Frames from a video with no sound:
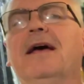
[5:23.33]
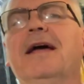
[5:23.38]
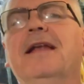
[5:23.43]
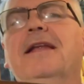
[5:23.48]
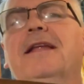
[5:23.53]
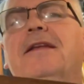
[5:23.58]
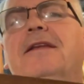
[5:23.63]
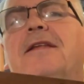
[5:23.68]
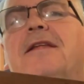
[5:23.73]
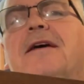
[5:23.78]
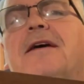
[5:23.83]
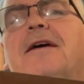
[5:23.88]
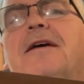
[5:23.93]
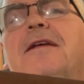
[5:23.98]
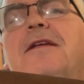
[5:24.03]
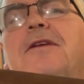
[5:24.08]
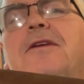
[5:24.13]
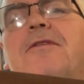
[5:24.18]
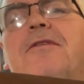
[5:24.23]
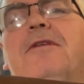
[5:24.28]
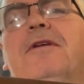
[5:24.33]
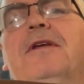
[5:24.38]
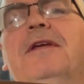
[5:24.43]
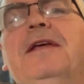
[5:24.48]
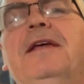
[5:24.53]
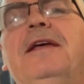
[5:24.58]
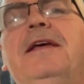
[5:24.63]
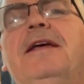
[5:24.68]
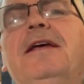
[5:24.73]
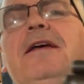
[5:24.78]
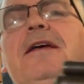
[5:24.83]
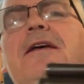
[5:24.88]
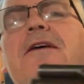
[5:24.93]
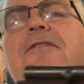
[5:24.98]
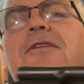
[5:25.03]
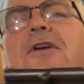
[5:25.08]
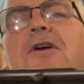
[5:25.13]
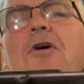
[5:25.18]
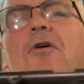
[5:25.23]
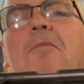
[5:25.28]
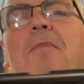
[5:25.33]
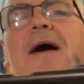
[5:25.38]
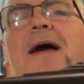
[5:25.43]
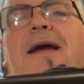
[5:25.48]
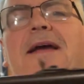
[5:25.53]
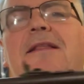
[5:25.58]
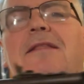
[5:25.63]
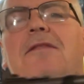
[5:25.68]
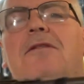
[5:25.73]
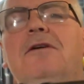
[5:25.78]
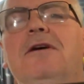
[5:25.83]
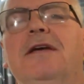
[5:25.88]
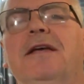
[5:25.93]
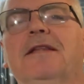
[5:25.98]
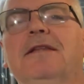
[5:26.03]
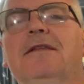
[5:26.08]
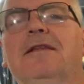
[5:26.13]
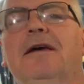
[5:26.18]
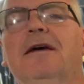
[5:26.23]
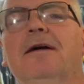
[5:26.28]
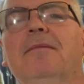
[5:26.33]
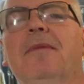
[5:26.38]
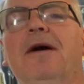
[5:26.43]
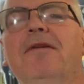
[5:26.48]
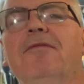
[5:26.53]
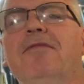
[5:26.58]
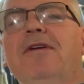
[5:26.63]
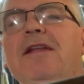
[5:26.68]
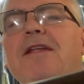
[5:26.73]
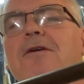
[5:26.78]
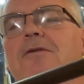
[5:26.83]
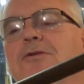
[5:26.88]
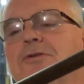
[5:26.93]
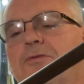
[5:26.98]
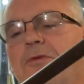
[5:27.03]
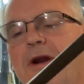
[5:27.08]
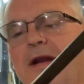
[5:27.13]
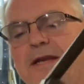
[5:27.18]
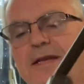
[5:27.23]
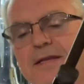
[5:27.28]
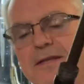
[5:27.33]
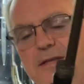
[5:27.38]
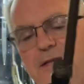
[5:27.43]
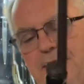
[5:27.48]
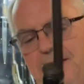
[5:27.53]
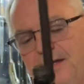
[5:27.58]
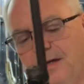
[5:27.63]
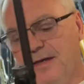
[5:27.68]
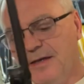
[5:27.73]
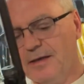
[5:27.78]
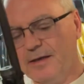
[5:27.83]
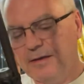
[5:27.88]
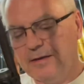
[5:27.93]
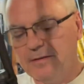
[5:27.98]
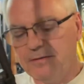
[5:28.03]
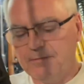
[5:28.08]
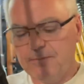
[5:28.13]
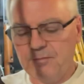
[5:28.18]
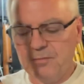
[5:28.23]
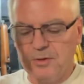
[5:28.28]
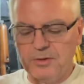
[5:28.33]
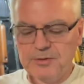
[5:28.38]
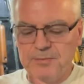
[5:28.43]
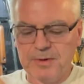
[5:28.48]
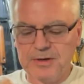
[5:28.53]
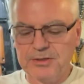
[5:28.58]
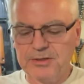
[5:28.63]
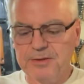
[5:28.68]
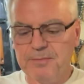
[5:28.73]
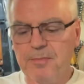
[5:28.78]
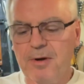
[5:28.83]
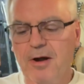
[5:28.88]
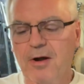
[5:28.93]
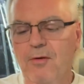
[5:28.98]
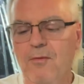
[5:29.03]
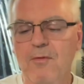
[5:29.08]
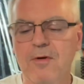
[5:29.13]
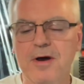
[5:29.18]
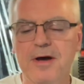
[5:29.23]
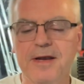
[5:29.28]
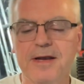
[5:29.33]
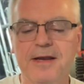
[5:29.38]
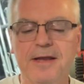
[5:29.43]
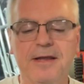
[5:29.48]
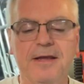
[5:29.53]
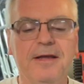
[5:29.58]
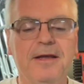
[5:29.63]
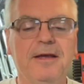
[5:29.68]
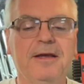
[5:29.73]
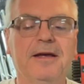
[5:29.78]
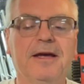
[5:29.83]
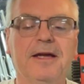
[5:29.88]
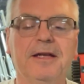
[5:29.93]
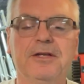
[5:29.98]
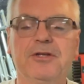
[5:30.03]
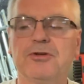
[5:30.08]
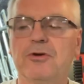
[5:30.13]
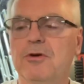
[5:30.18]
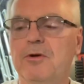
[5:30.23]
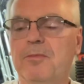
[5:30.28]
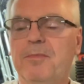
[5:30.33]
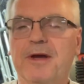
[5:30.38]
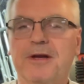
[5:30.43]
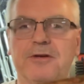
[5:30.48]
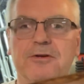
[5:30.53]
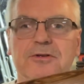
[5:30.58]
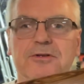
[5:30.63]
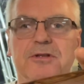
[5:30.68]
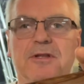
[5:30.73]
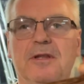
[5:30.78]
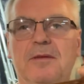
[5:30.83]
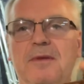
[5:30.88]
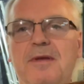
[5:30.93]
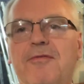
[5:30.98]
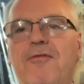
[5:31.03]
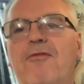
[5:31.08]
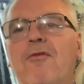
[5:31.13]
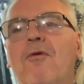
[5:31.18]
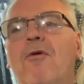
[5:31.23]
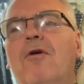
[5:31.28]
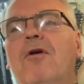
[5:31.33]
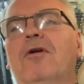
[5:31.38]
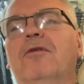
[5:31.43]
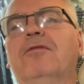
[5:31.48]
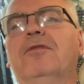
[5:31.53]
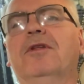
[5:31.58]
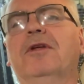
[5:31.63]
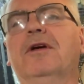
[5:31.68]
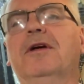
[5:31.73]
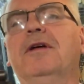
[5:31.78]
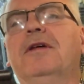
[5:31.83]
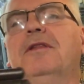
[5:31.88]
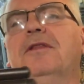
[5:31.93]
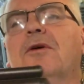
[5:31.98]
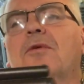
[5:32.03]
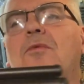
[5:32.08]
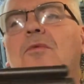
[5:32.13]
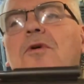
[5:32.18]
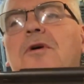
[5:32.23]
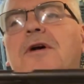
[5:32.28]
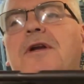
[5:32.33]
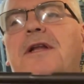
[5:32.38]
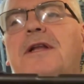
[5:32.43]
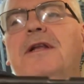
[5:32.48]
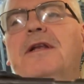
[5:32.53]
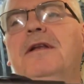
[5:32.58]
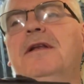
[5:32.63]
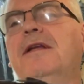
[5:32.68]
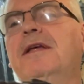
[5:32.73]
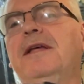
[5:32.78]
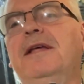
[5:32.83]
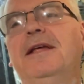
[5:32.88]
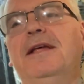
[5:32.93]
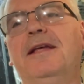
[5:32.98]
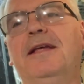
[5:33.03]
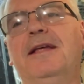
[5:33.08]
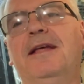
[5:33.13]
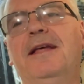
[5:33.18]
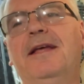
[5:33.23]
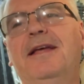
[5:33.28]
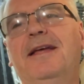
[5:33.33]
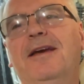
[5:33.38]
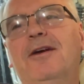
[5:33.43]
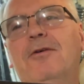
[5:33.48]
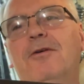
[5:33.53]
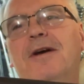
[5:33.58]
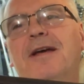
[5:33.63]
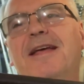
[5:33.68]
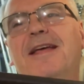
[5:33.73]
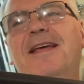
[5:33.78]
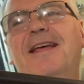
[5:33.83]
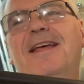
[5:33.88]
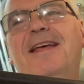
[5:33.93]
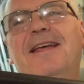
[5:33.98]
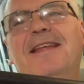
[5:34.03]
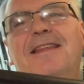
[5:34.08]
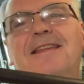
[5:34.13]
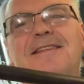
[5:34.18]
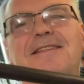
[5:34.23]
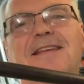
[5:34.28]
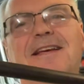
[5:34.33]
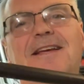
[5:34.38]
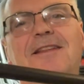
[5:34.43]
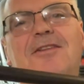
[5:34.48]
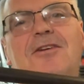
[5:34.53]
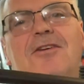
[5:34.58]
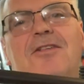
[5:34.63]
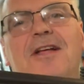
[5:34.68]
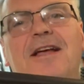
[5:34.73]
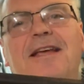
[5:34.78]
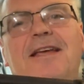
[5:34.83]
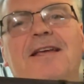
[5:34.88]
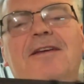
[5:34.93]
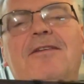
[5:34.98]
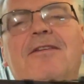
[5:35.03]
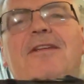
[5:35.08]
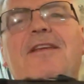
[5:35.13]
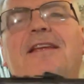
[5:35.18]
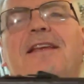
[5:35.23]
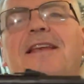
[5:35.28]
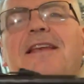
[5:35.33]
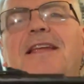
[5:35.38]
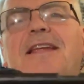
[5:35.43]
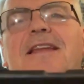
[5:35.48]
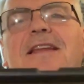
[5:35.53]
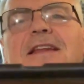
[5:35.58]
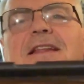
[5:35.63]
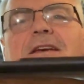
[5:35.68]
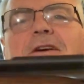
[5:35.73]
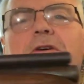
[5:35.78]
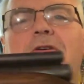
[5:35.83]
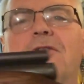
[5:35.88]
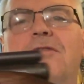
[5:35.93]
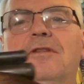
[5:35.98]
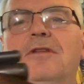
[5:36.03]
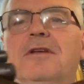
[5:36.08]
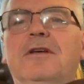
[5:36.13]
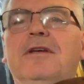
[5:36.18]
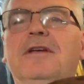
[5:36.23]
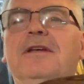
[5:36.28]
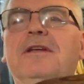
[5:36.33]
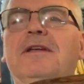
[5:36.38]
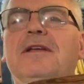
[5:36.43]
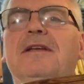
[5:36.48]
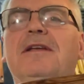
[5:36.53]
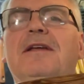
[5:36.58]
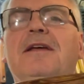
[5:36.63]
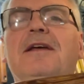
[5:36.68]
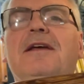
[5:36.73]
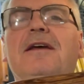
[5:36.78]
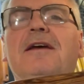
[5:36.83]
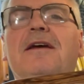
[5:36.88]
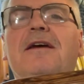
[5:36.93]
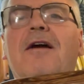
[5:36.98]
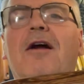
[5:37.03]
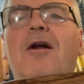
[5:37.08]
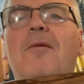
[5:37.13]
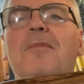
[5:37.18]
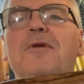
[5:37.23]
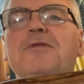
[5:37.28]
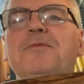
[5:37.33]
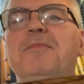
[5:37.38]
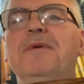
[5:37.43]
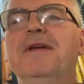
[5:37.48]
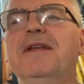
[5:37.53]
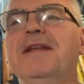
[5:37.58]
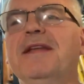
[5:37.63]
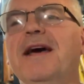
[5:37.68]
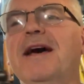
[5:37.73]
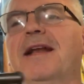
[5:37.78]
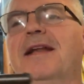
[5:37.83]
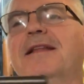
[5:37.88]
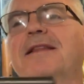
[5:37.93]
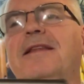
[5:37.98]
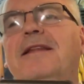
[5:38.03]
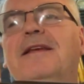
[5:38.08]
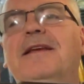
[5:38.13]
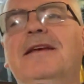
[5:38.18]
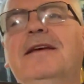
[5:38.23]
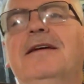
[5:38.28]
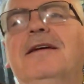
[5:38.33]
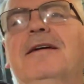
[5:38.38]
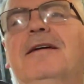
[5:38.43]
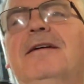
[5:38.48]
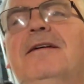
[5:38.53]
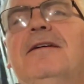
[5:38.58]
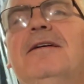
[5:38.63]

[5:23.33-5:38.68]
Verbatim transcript: did uh, you, if you go back and look at uh, my videos where I did the, uh, especially part one, I showed pictures of the before of the, the wood, and it, this thing looked like it needed to go in the garbage bin, not in the uh,